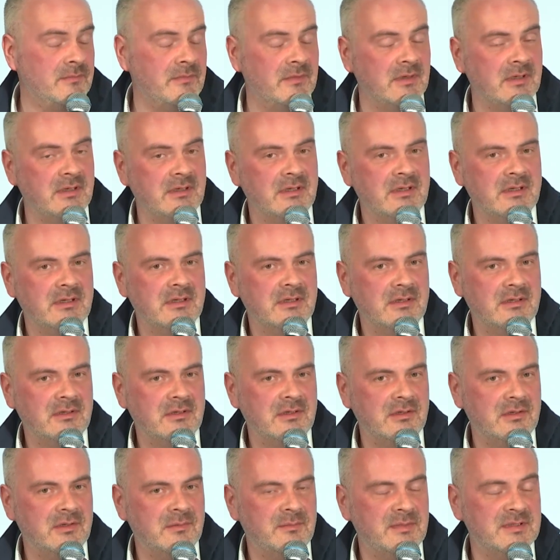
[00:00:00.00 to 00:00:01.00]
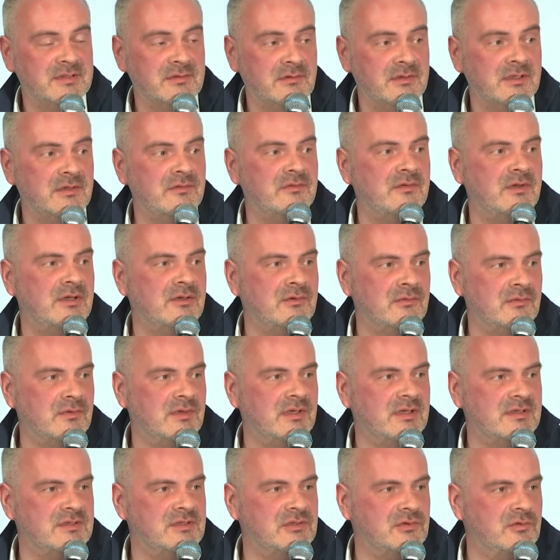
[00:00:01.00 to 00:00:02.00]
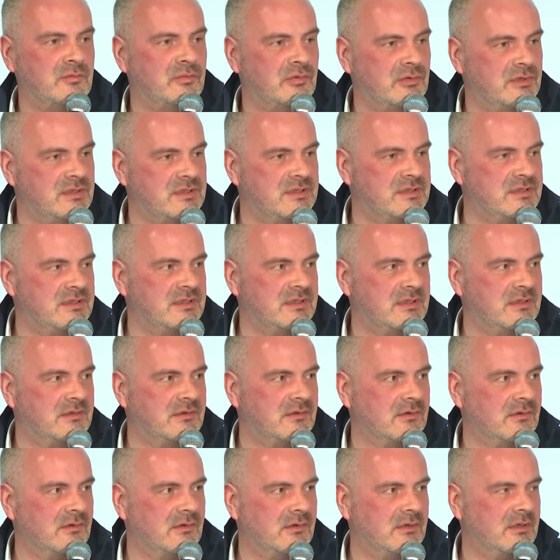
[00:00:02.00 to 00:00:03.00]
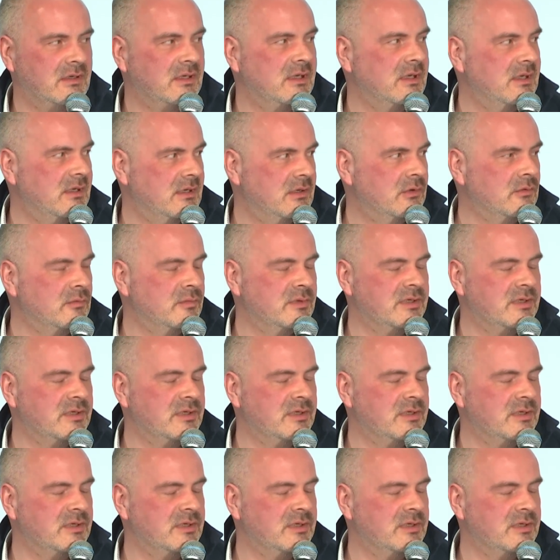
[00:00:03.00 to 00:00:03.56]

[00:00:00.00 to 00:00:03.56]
be well-grounded and do realize what is the context, because